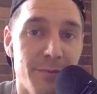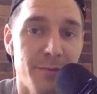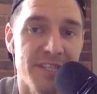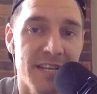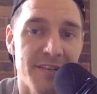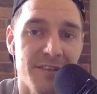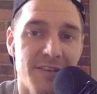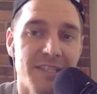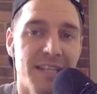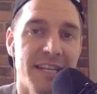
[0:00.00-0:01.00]
and presenter,
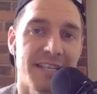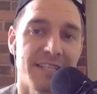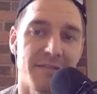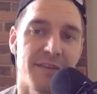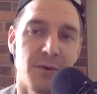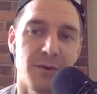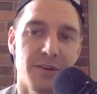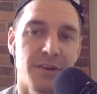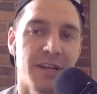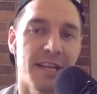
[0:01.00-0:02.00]
Celine is the
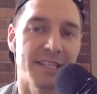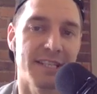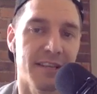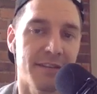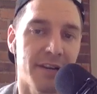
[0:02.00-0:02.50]
founder and executive